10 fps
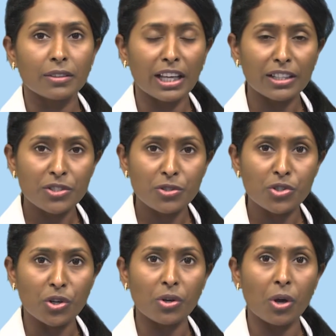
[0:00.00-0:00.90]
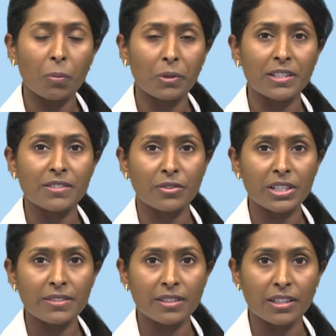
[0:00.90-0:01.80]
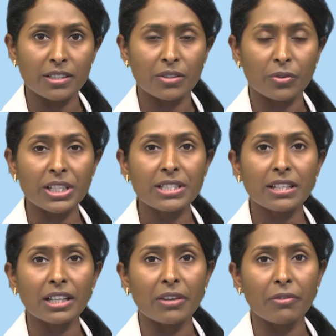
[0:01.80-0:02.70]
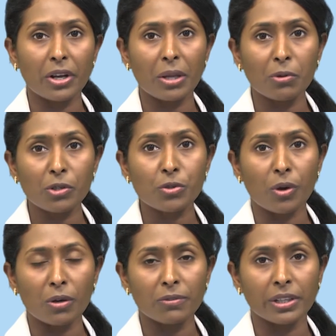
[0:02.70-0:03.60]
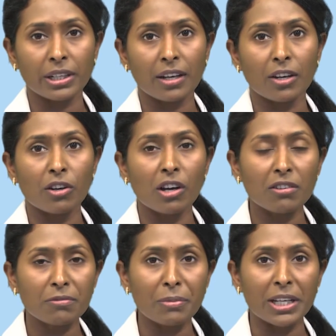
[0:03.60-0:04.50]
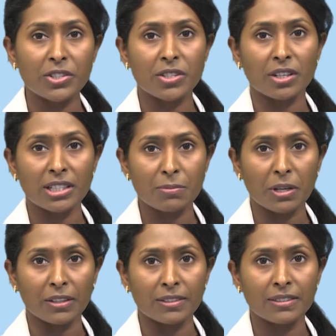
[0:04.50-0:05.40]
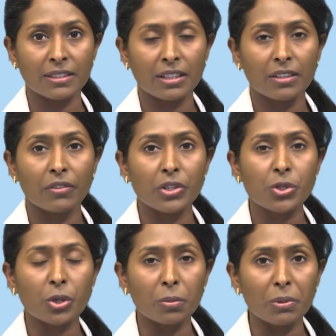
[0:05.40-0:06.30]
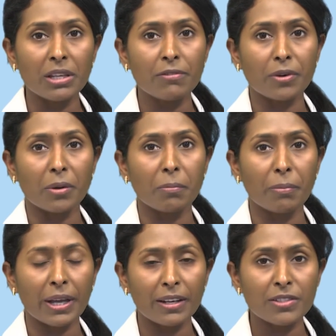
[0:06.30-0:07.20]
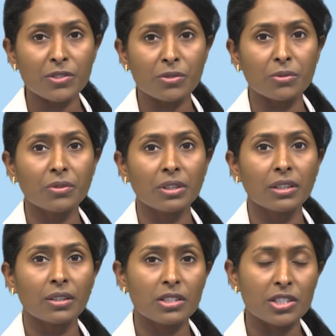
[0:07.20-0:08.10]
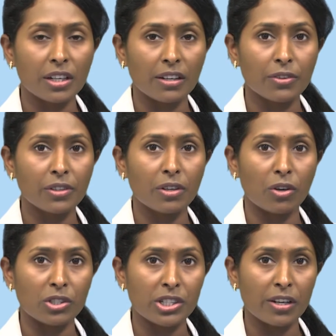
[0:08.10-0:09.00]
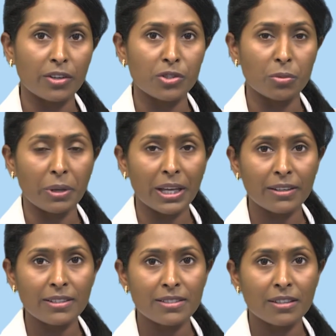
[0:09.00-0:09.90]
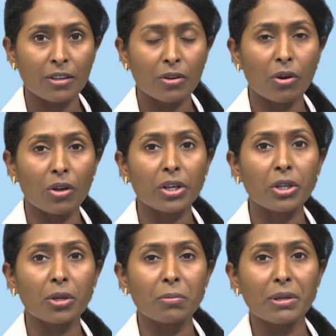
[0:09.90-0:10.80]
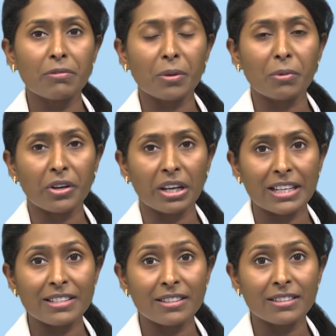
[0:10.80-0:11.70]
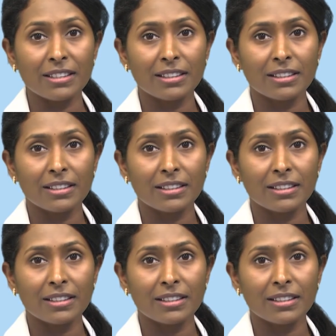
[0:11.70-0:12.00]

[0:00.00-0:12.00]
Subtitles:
Thanks to John Hopkins research, recently we're able to offer a half-match transplants, which could be from parents to children, or children to parents, or it could be from a related